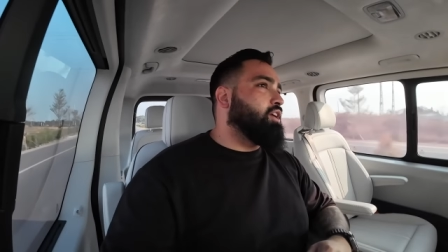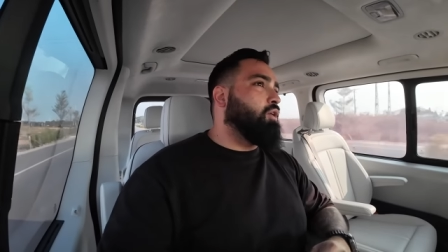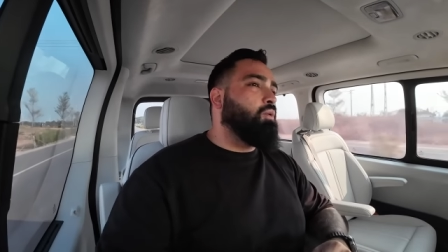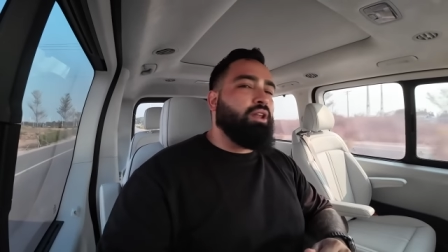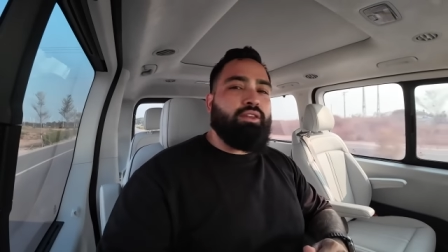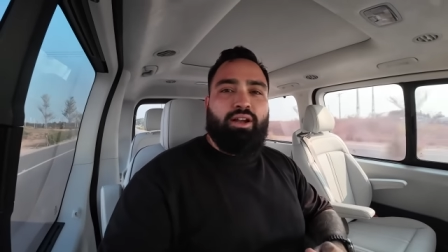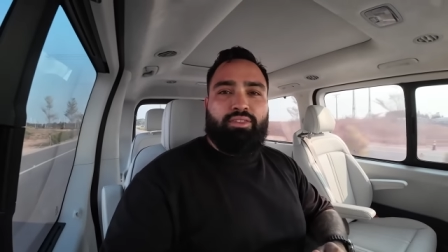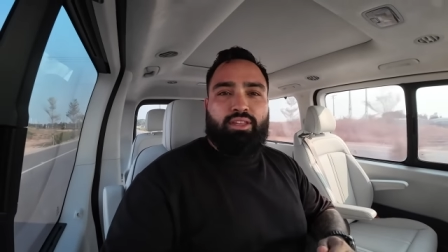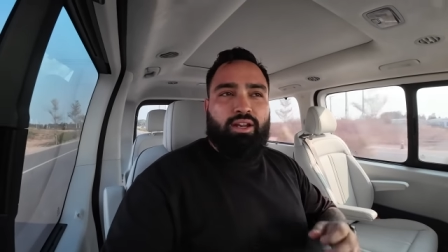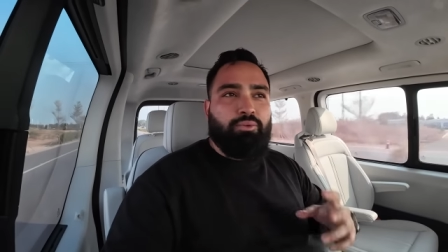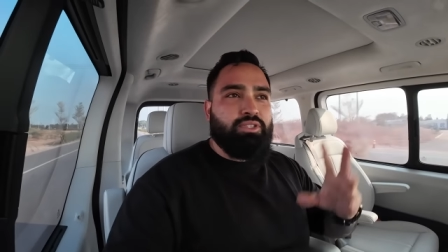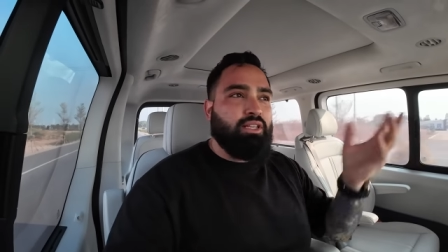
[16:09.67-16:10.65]
No wonder I
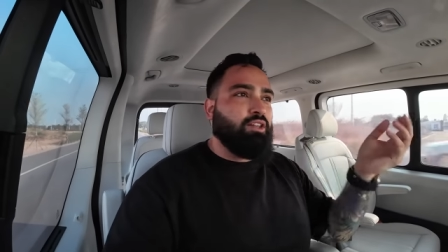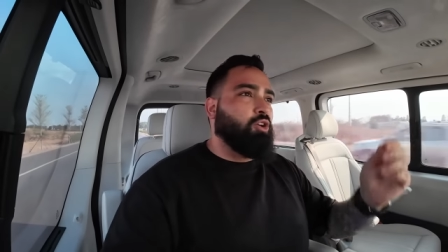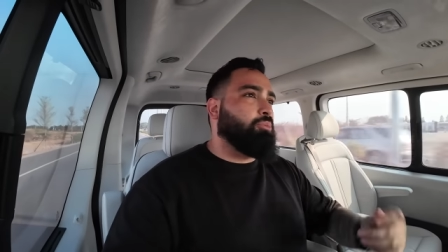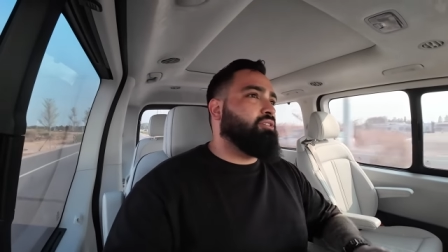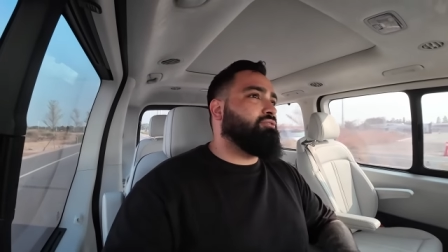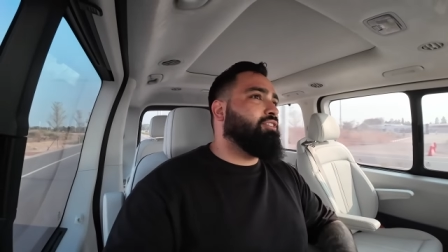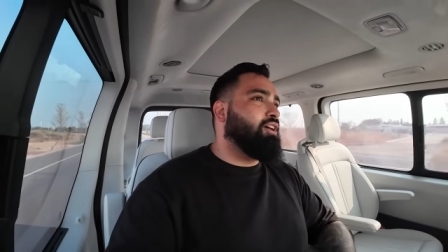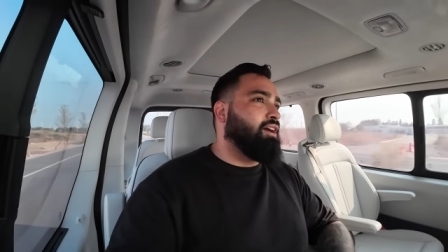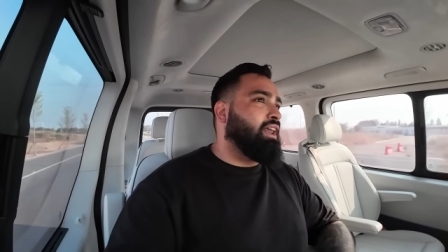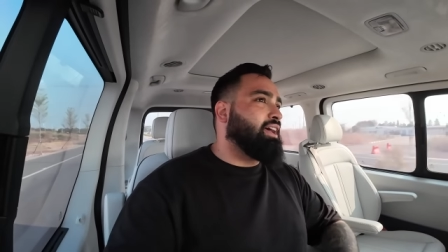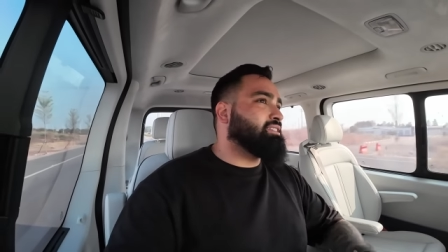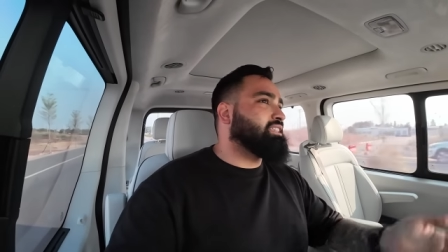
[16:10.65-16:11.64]
thought it was a little bit far.
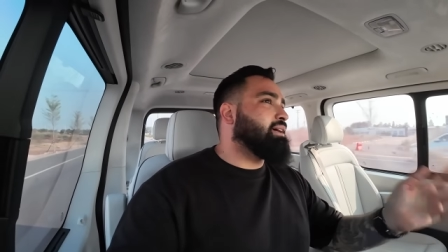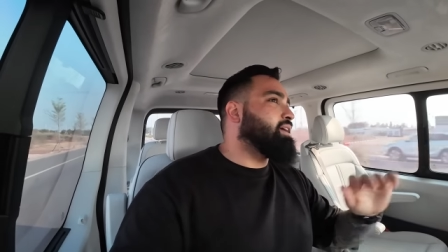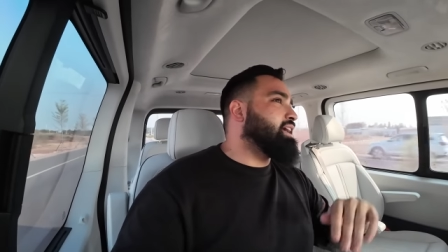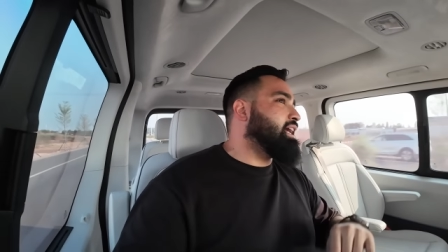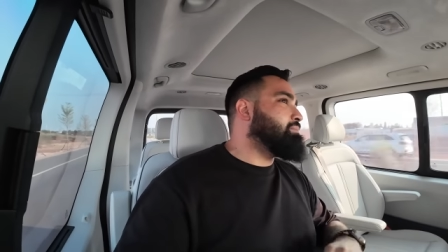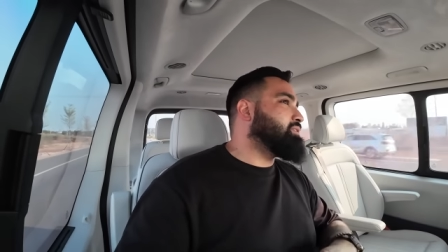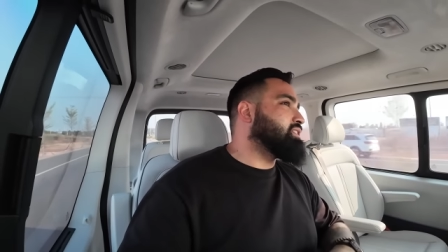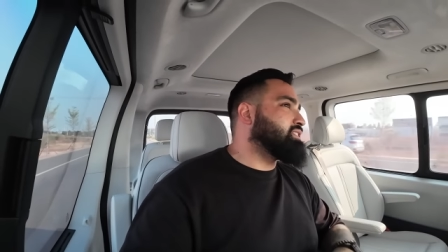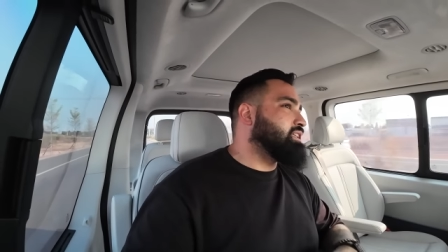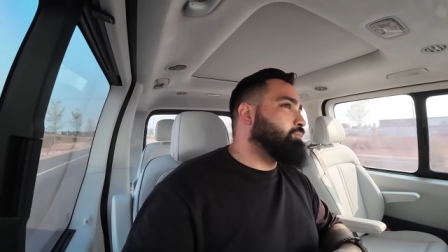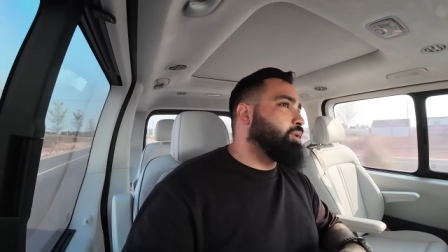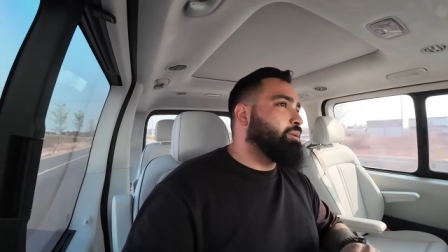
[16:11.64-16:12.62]
Last time I came to
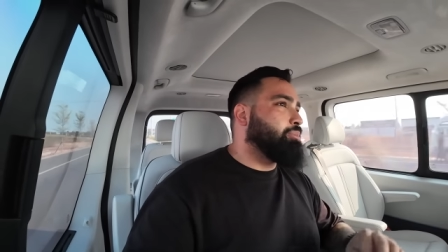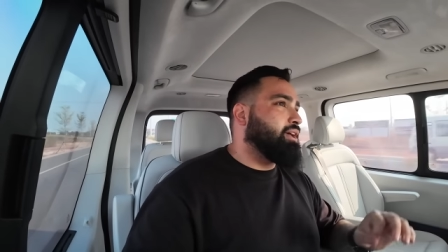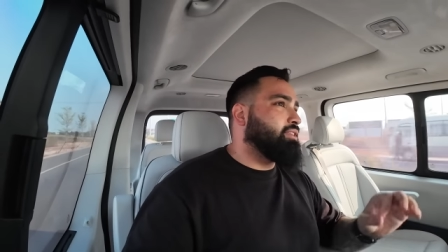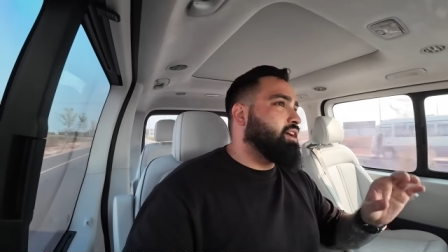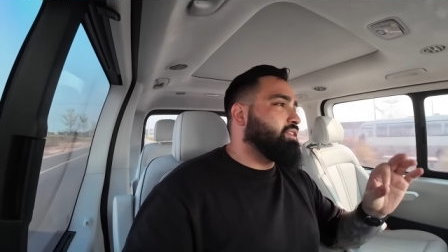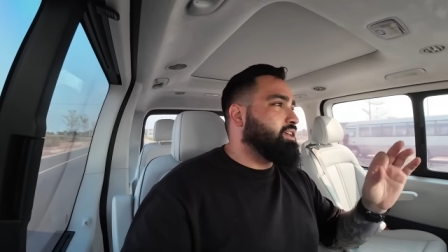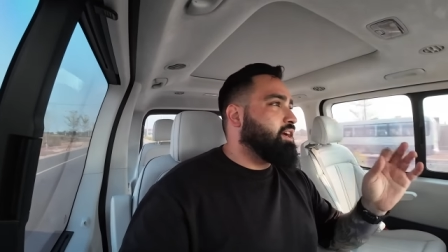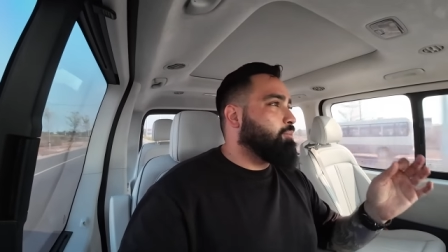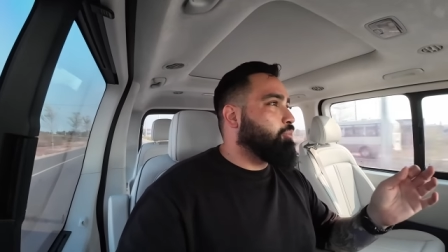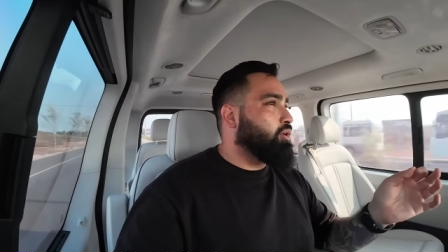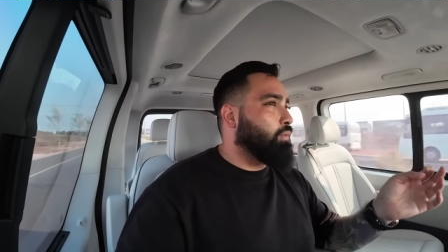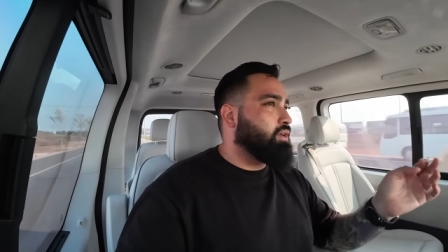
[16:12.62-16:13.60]
Siem Reap, I thought the
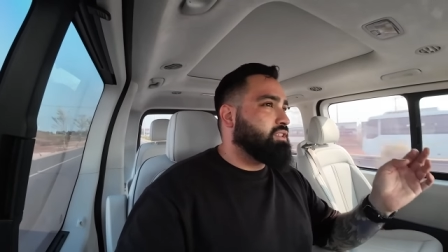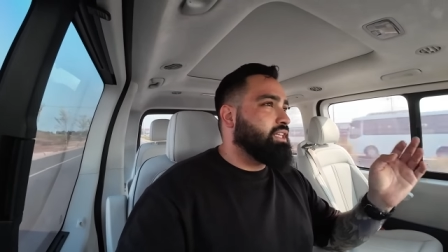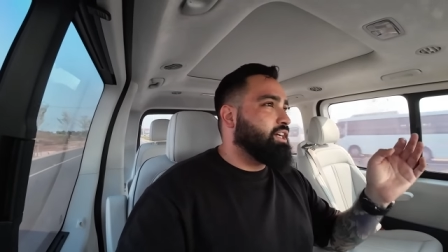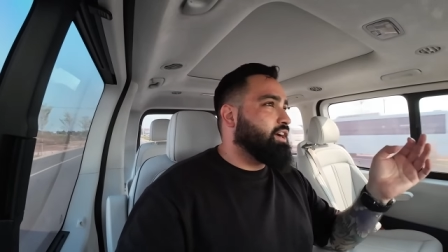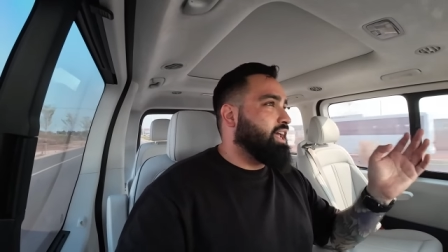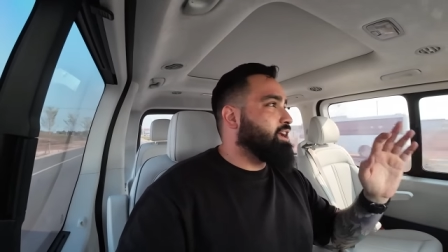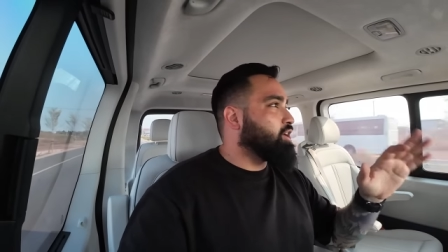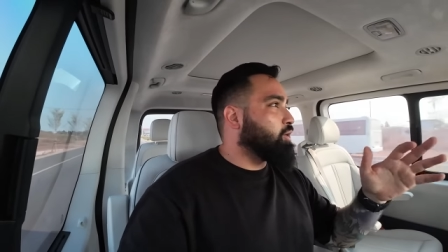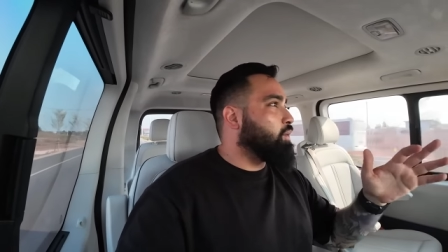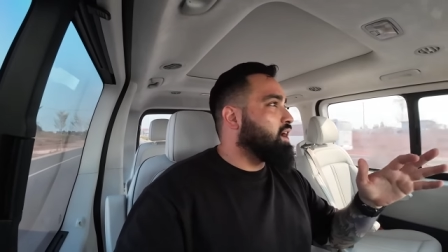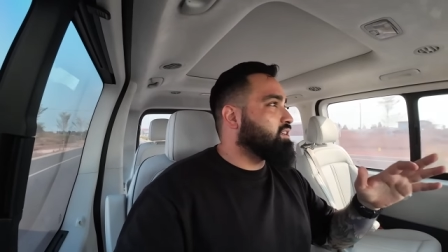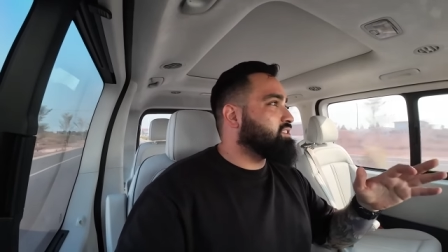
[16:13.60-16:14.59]
airport was near
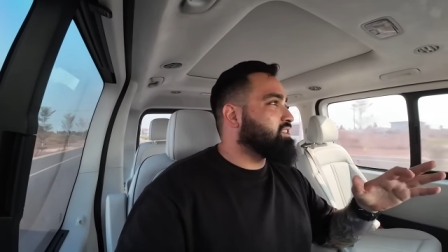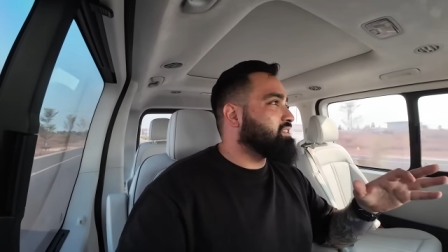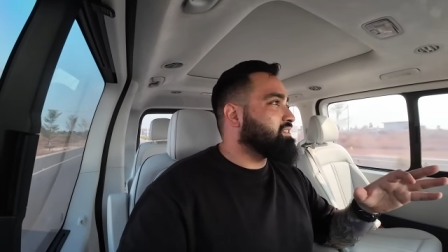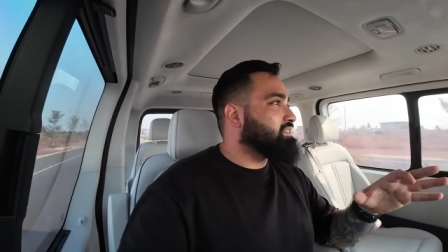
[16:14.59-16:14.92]
Angkor Wat.